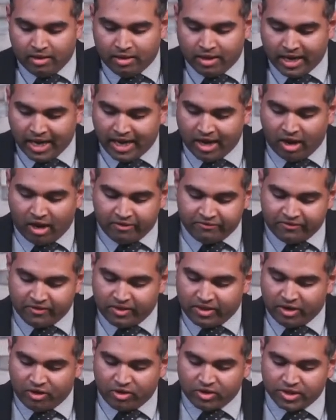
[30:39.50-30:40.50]
And often
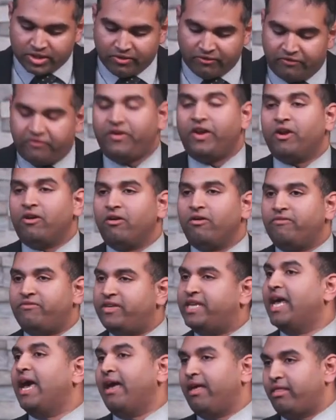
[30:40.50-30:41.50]
there is a fear of
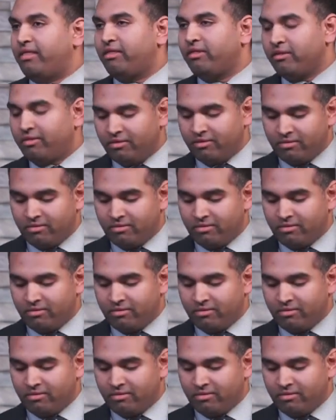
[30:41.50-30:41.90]
death